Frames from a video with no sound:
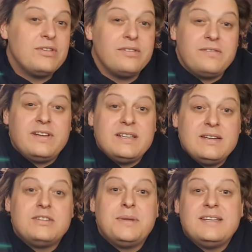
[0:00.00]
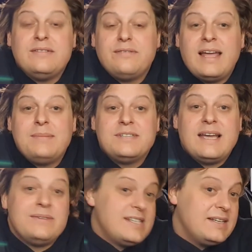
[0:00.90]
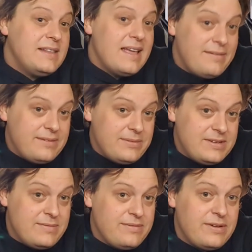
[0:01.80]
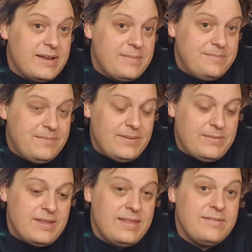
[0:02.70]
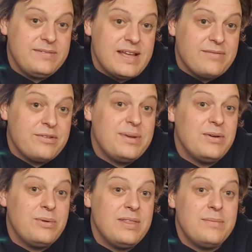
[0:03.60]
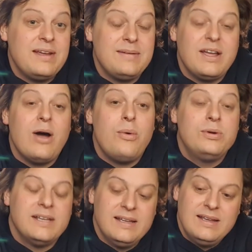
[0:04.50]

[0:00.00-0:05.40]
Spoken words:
for spitting flames out and setting the air filters on fire when they've sat for a bit or when they're being cold.